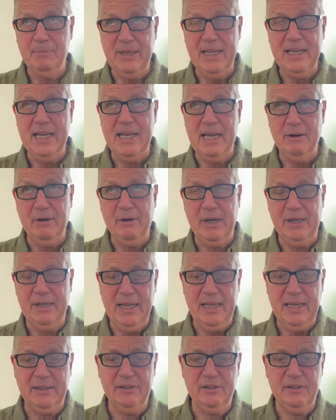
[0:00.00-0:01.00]
play area
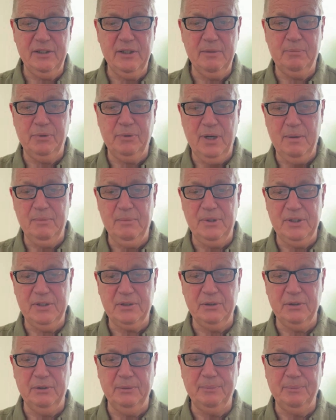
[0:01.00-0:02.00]
next to the primary
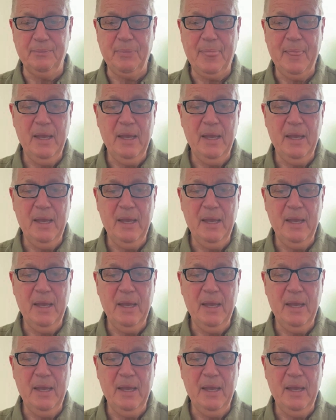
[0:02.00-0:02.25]
school.